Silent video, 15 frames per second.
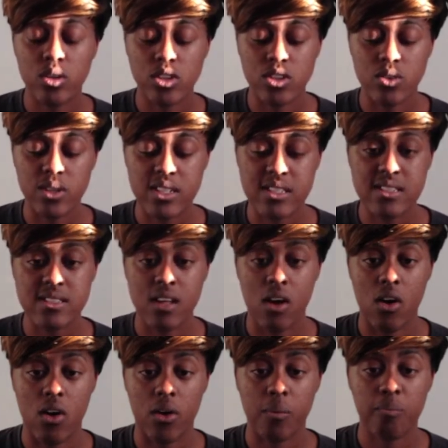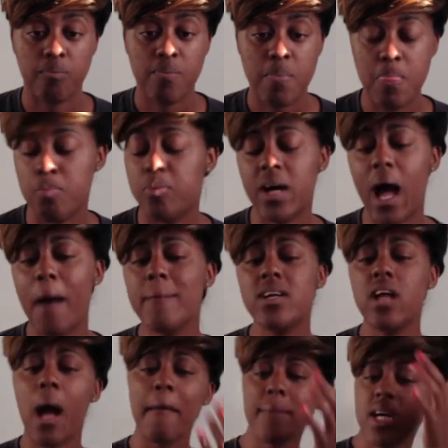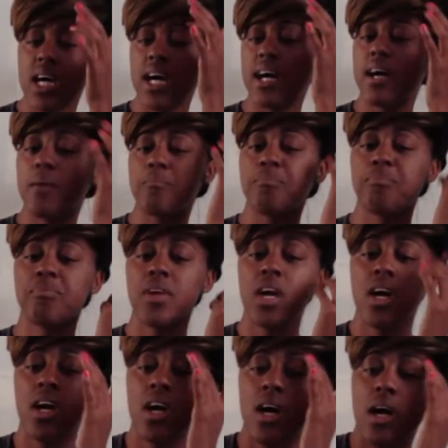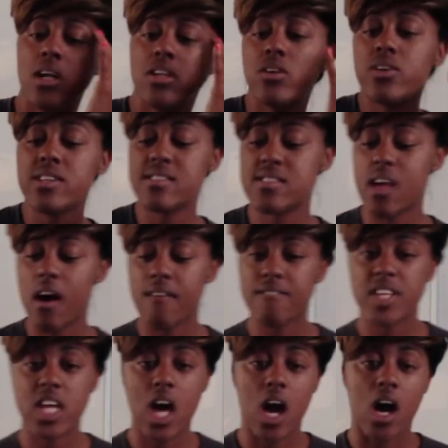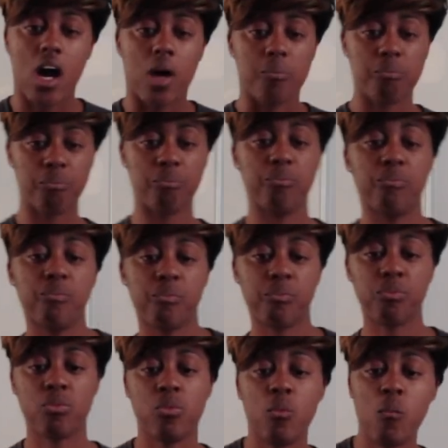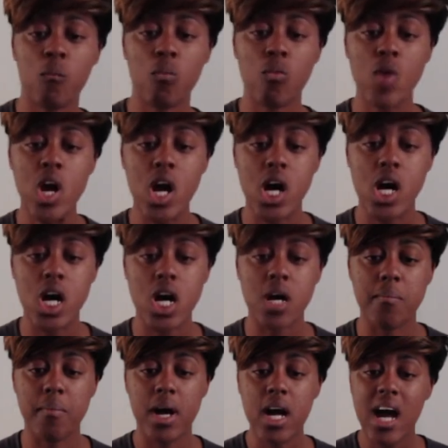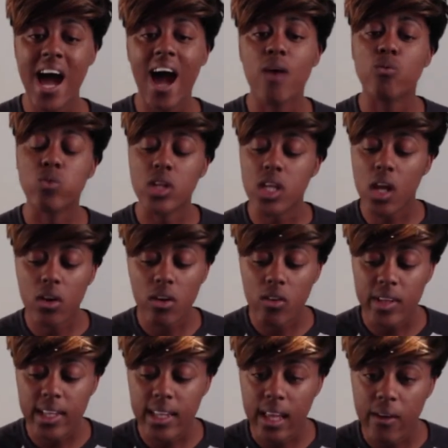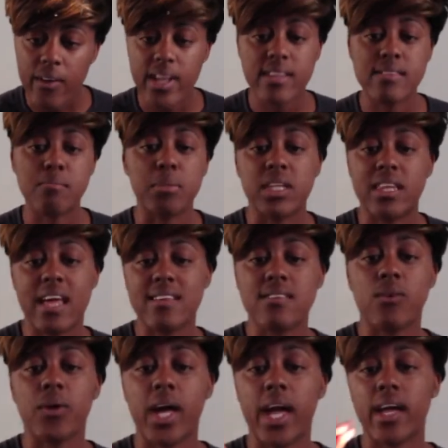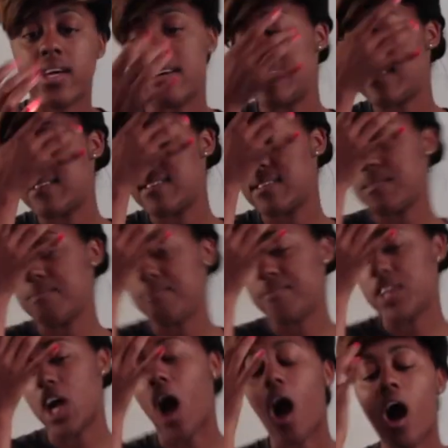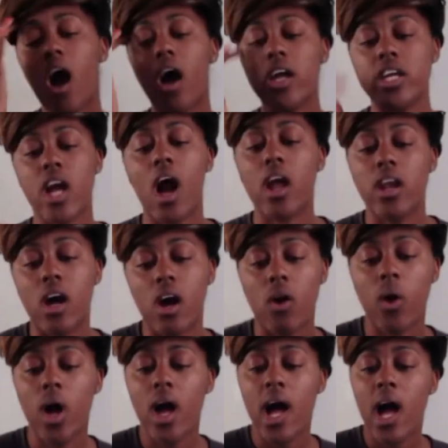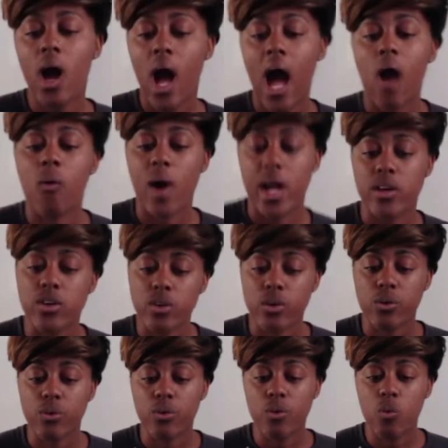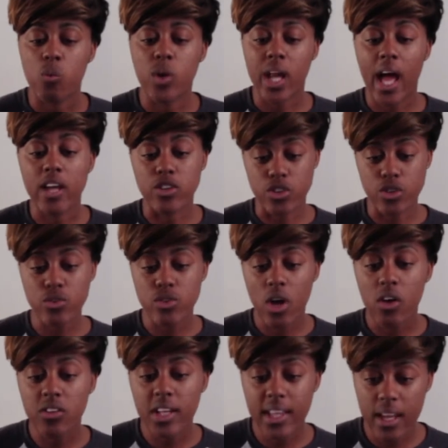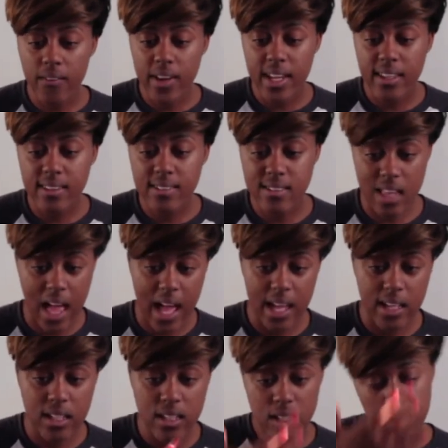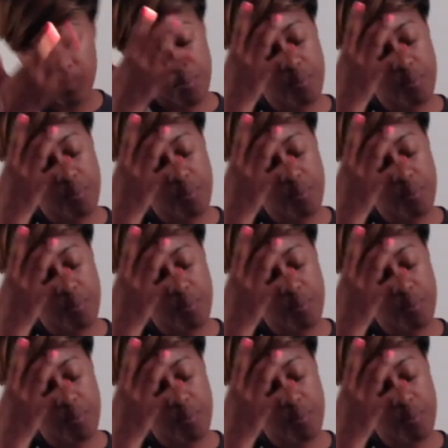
do this song, but I'm gonna do this song for y'all. I really don't know the lyrics, but that's okay, because y'all know. How I do. When I do know the lyrics, like,